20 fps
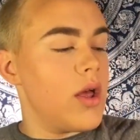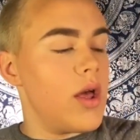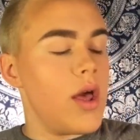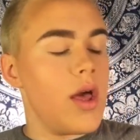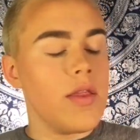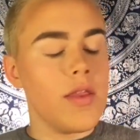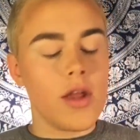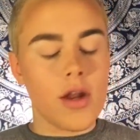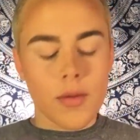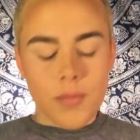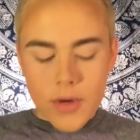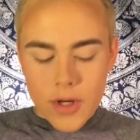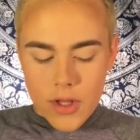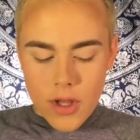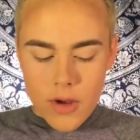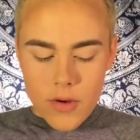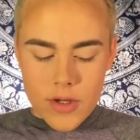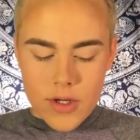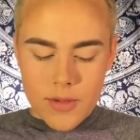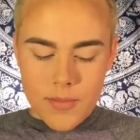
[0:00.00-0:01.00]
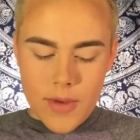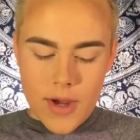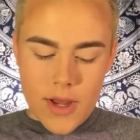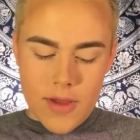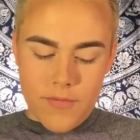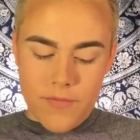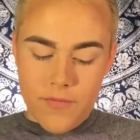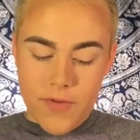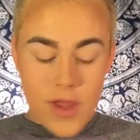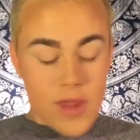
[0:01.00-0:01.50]
And then I'm going to go into my
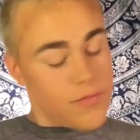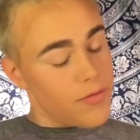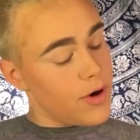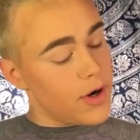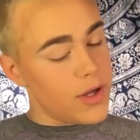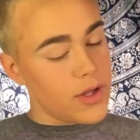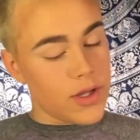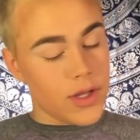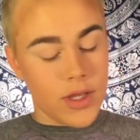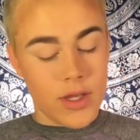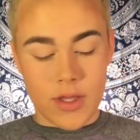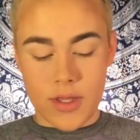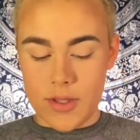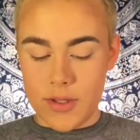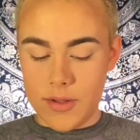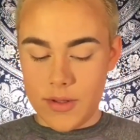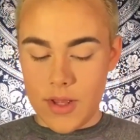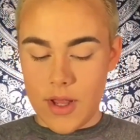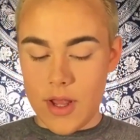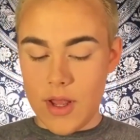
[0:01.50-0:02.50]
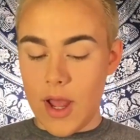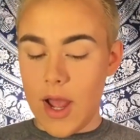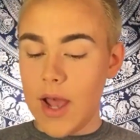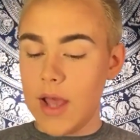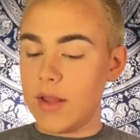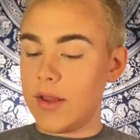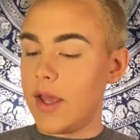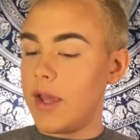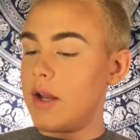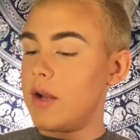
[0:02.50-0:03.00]
favorite
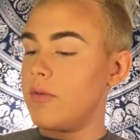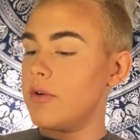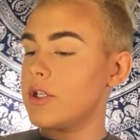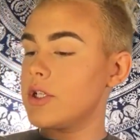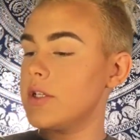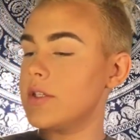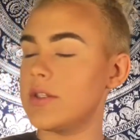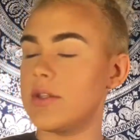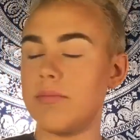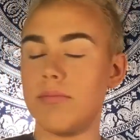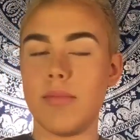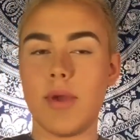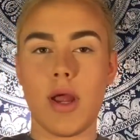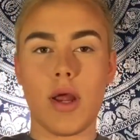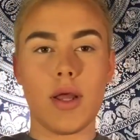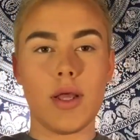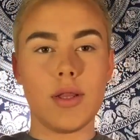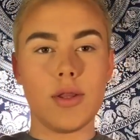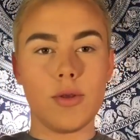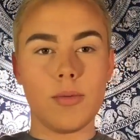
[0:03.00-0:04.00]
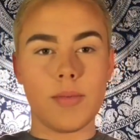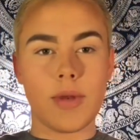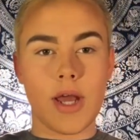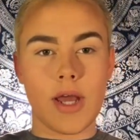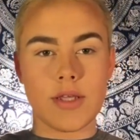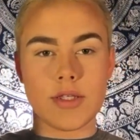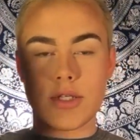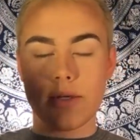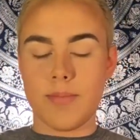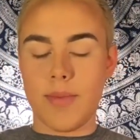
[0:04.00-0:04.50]
highlighter, which is the Mary
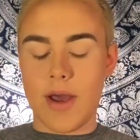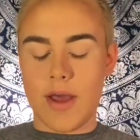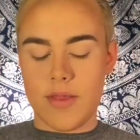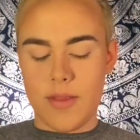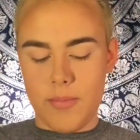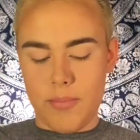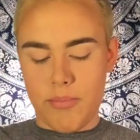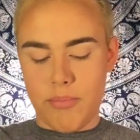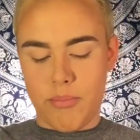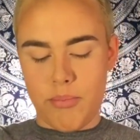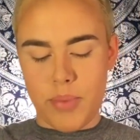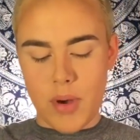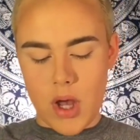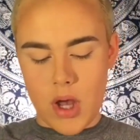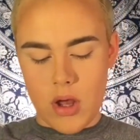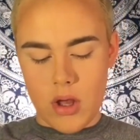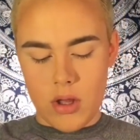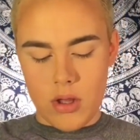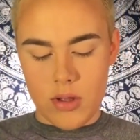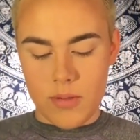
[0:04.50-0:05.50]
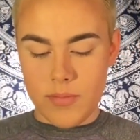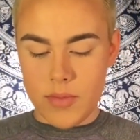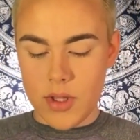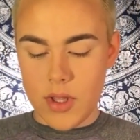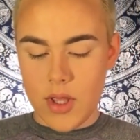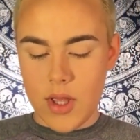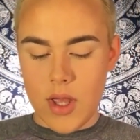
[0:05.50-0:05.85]
Luminizer by The Balm.